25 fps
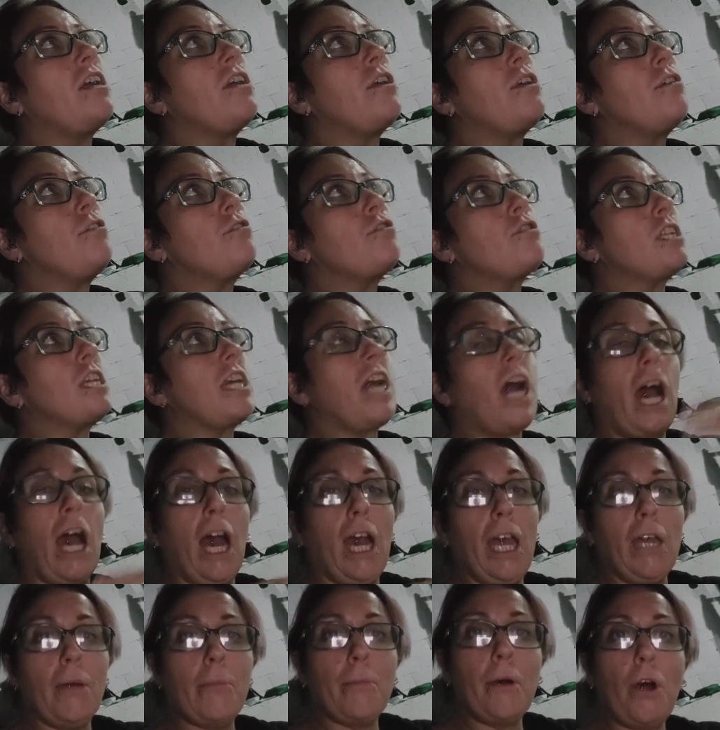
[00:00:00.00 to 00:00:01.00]
usually
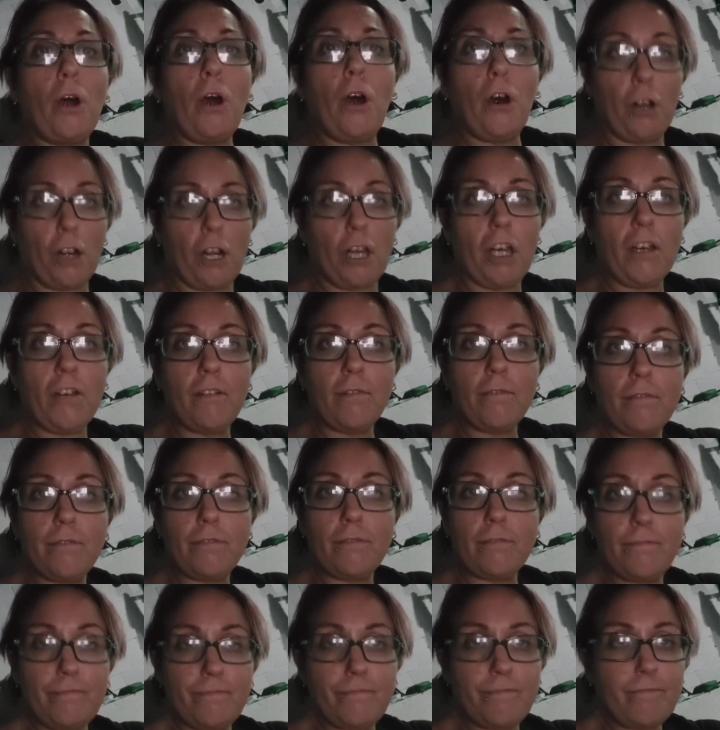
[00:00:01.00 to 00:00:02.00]
I am a horror,
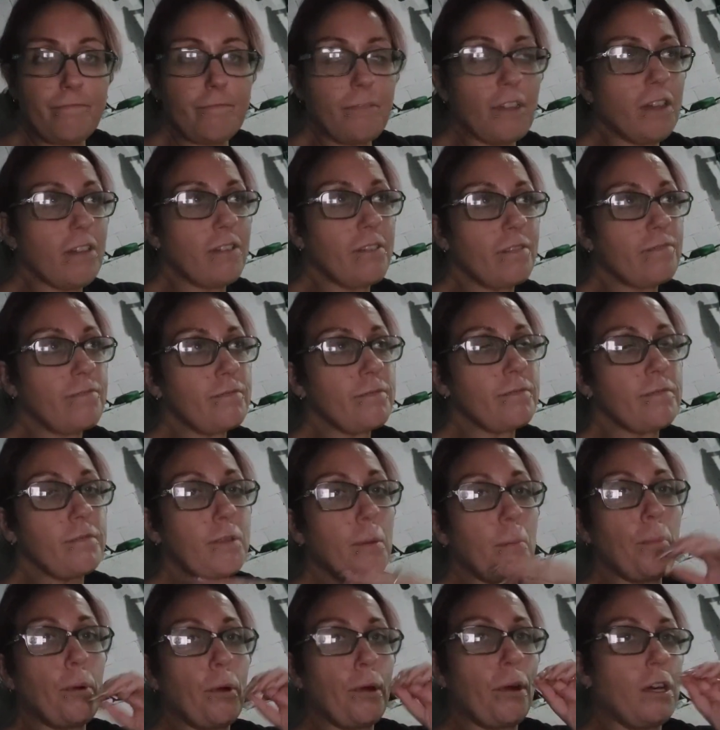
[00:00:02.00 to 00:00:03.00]

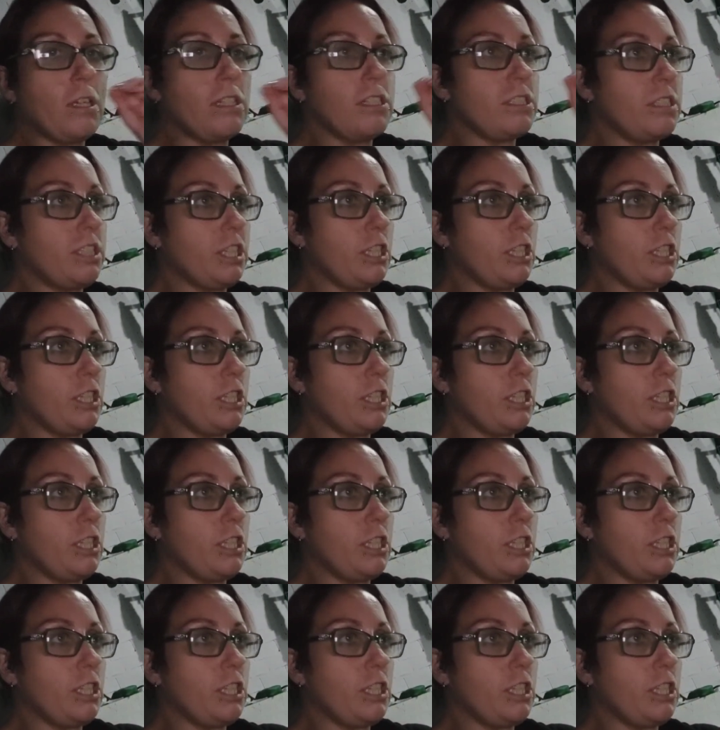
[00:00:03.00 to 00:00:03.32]
but